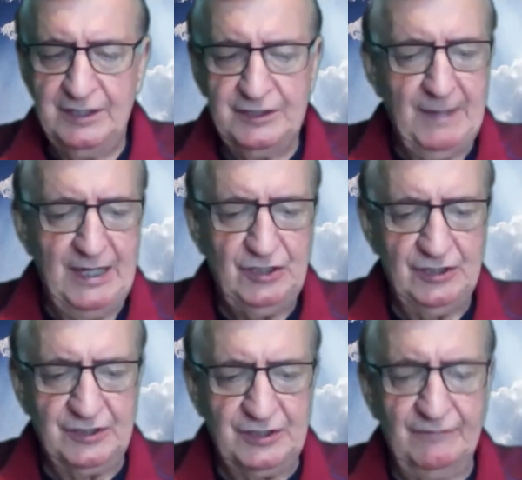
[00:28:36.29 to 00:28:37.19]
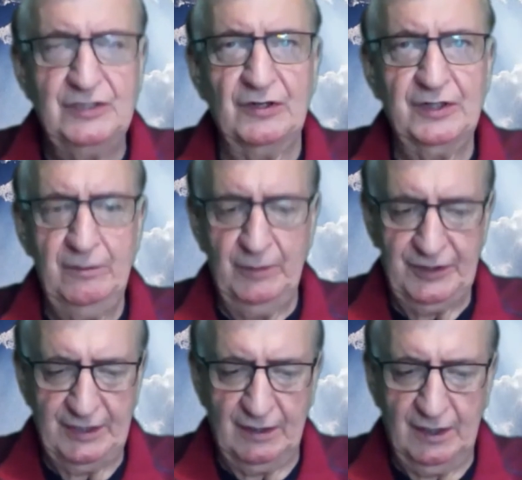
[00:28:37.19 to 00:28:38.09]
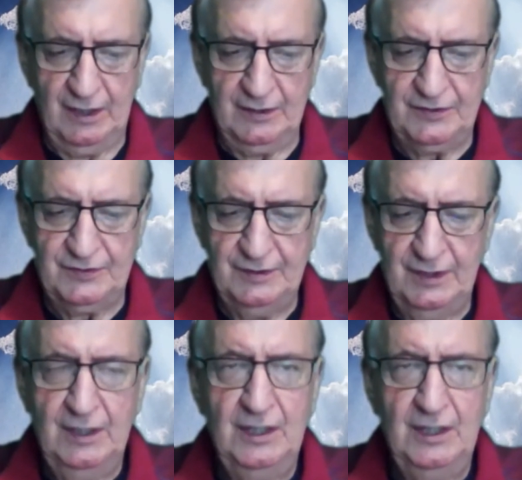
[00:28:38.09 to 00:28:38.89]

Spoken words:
intimations of eternity within our hearts.